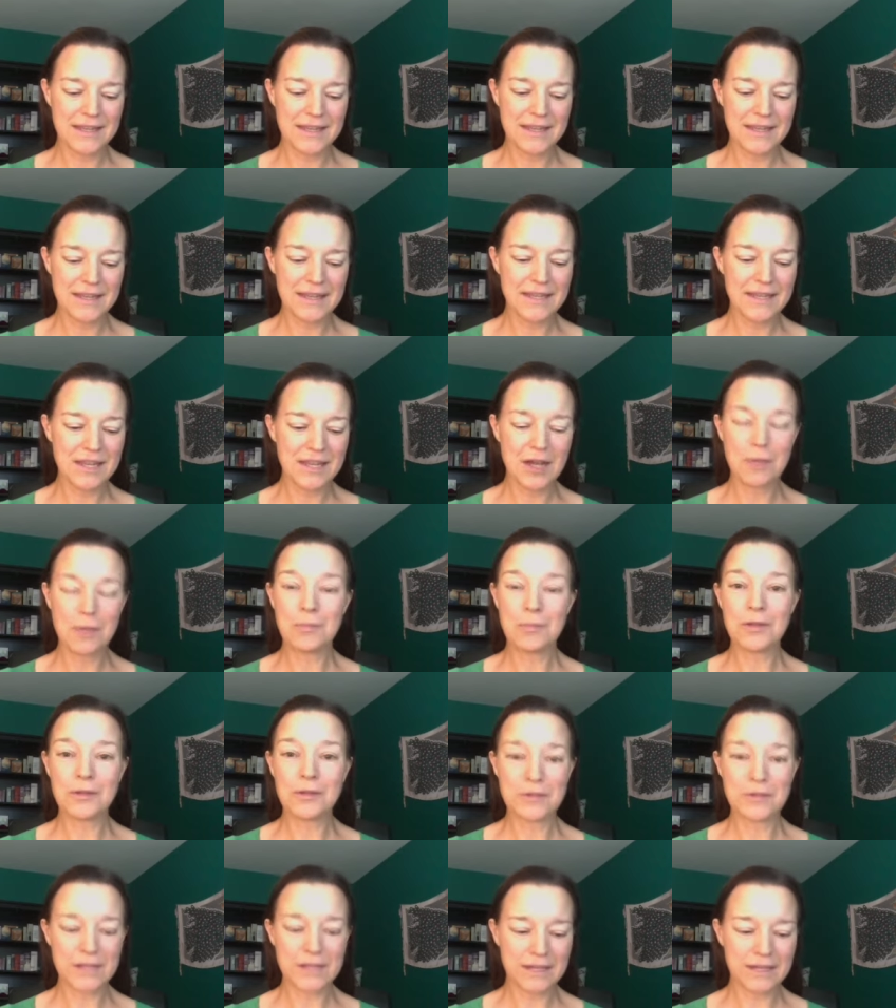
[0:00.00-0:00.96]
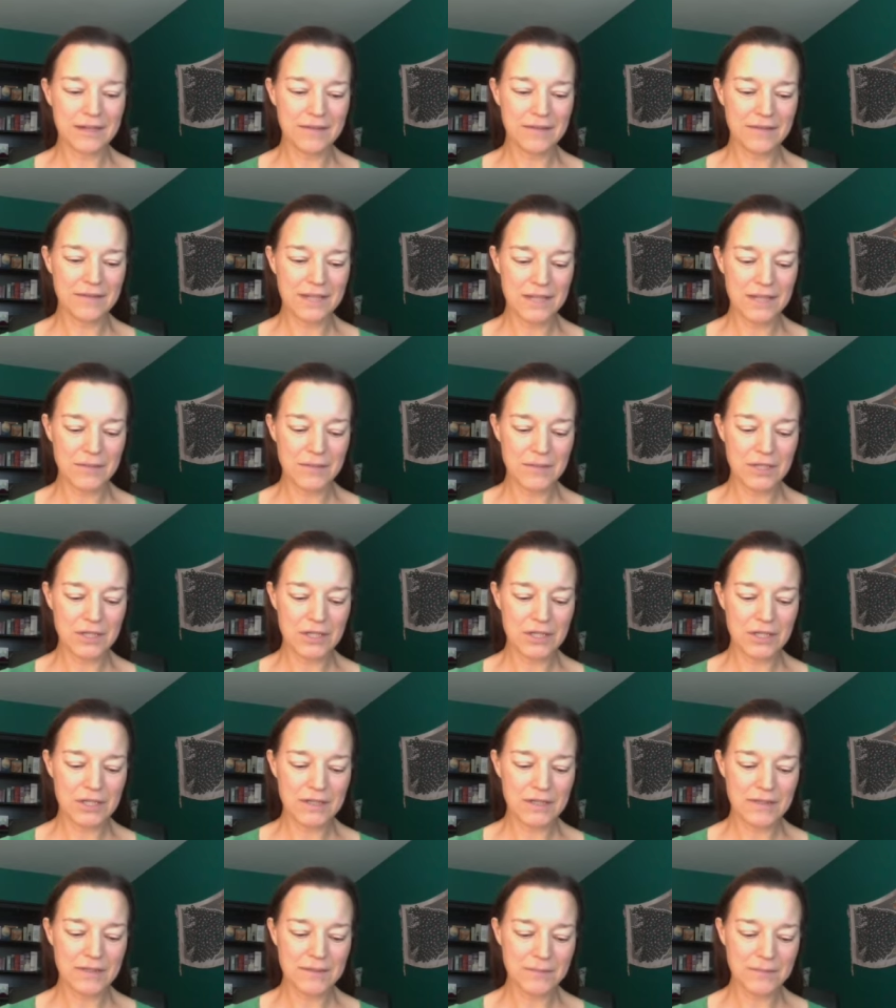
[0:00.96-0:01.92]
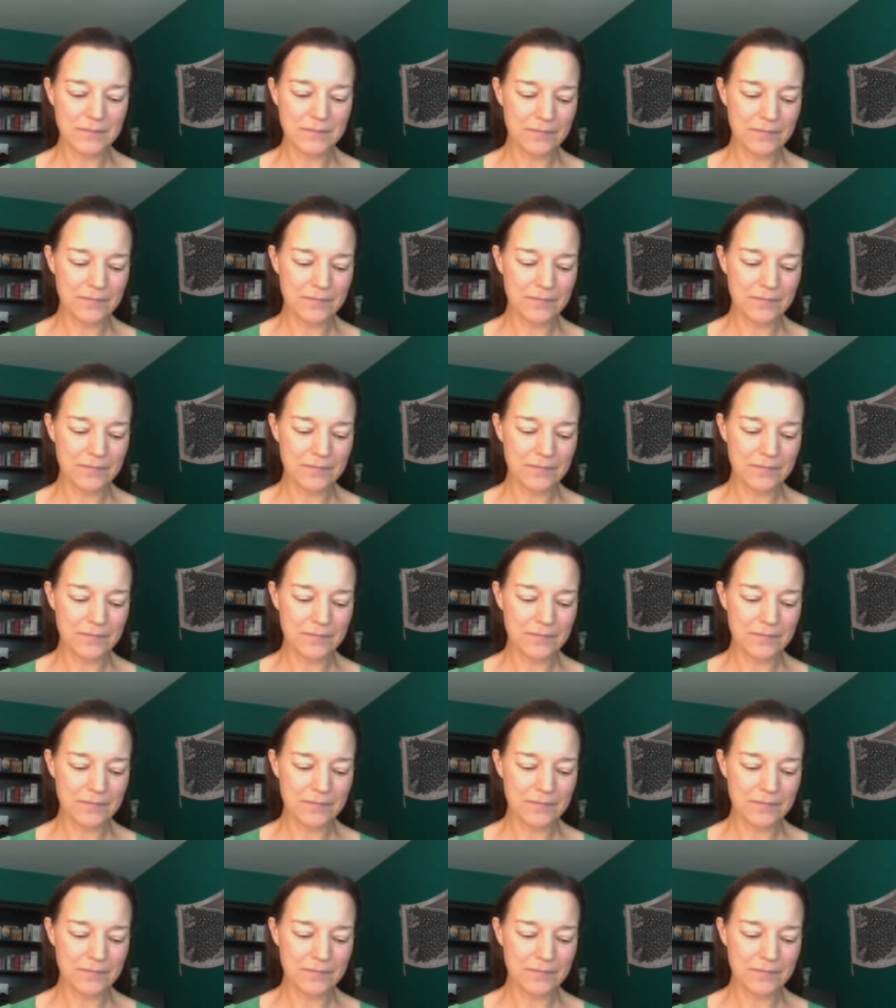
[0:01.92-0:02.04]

the uploading of the images.